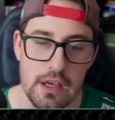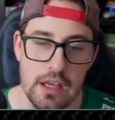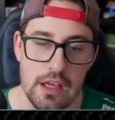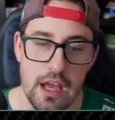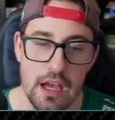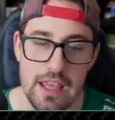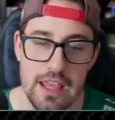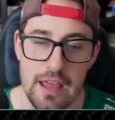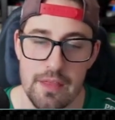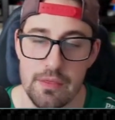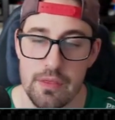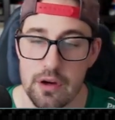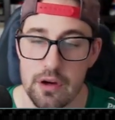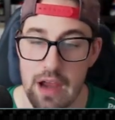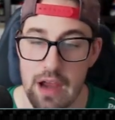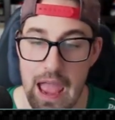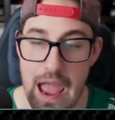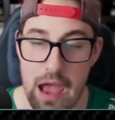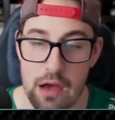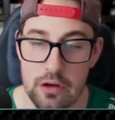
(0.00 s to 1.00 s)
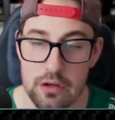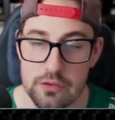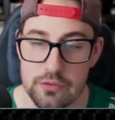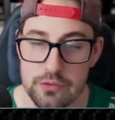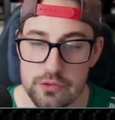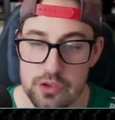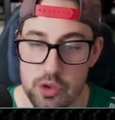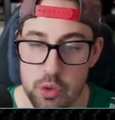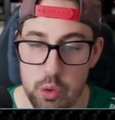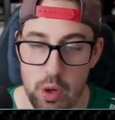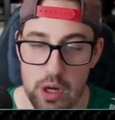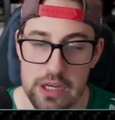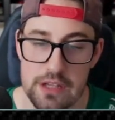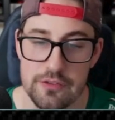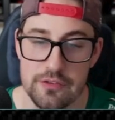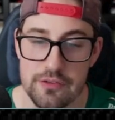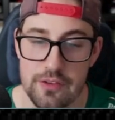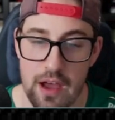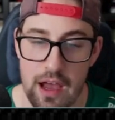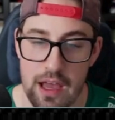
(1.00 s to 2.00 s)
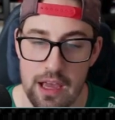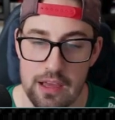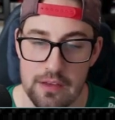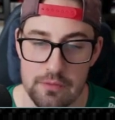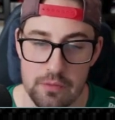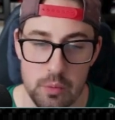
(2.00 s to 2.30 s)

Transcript: Again, they're out of 25.